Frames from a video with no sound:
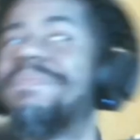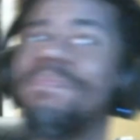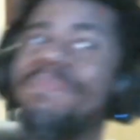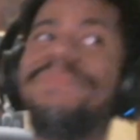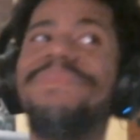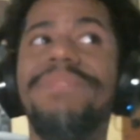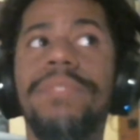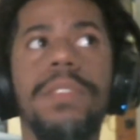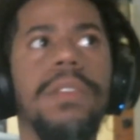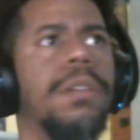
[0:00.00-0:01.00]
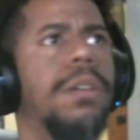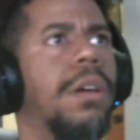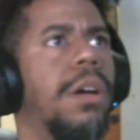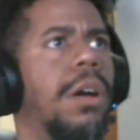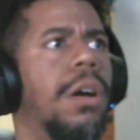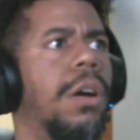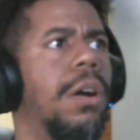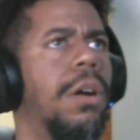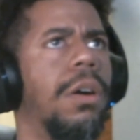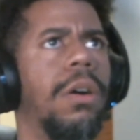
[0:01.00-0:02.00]

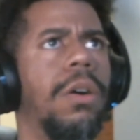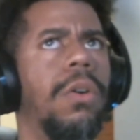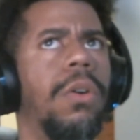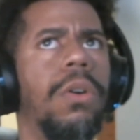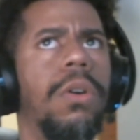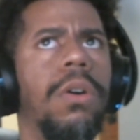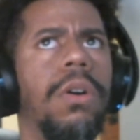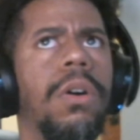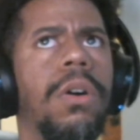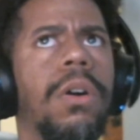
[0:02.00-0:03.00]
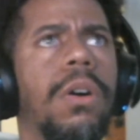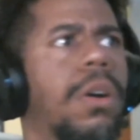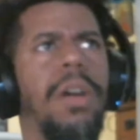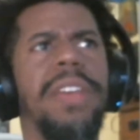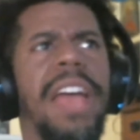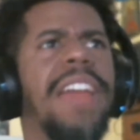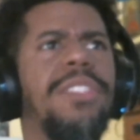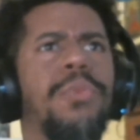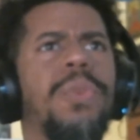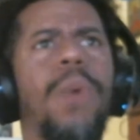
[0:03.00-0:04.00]
Hmm.Okay, I had
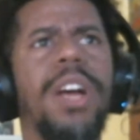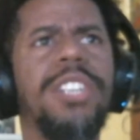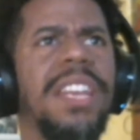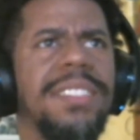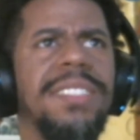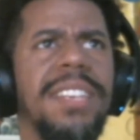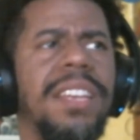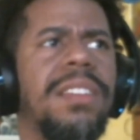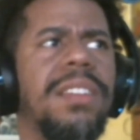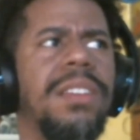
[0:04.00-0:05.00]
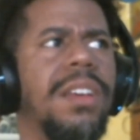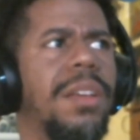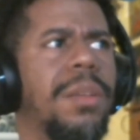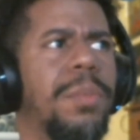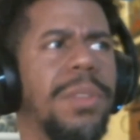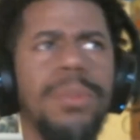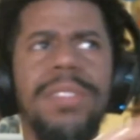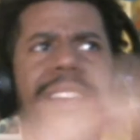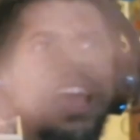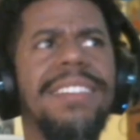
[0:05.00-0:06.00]
to rewatch that scene. There was
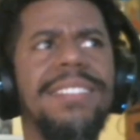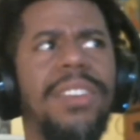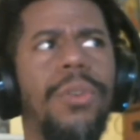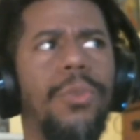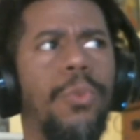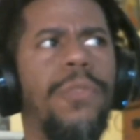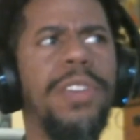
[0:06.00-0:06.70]
a guy standing on a roof